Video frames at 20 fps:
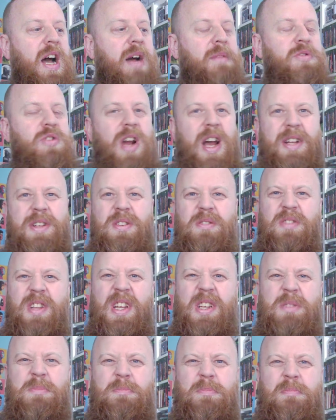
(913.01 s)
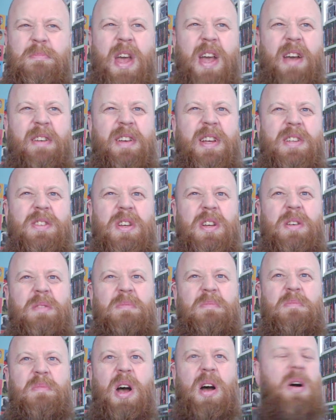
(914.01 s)
I'm trying to do these mainly as
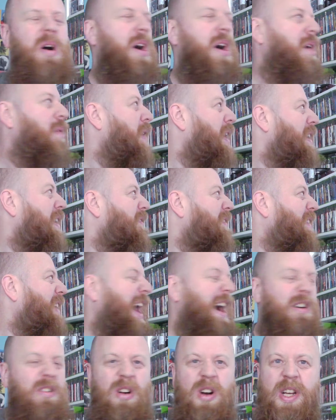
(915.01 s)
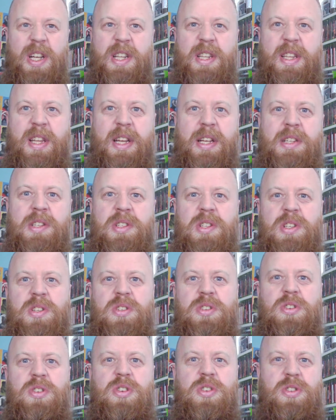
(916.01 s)
a way of cataloguing things, and
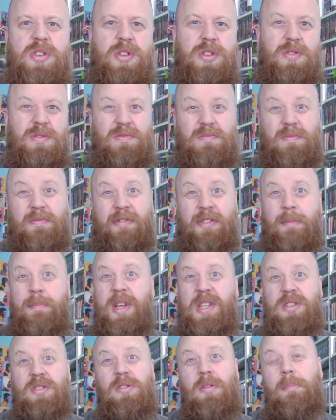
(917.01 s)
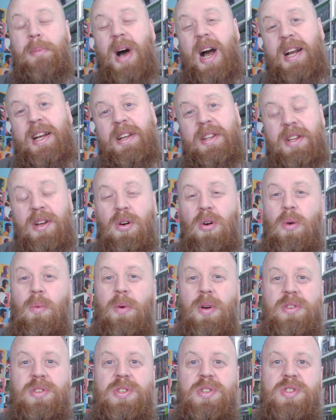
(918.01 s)
for me to look back at the old
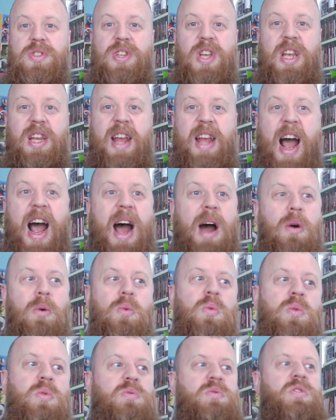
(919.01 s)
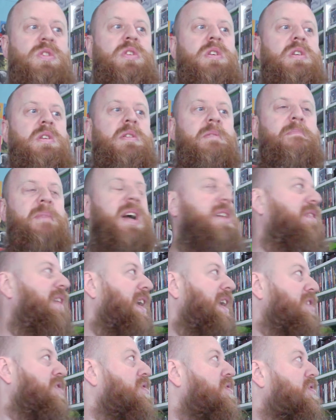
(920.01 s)
ones and see how my
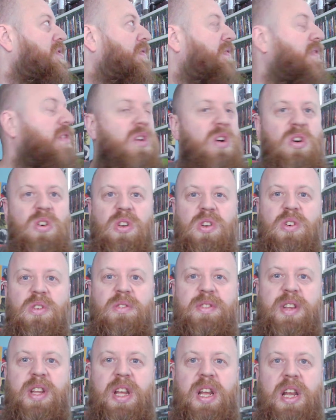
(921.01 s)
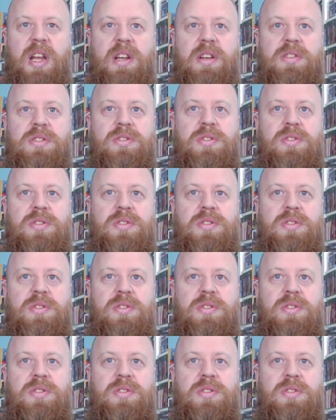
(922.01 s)
collections have grown over the years.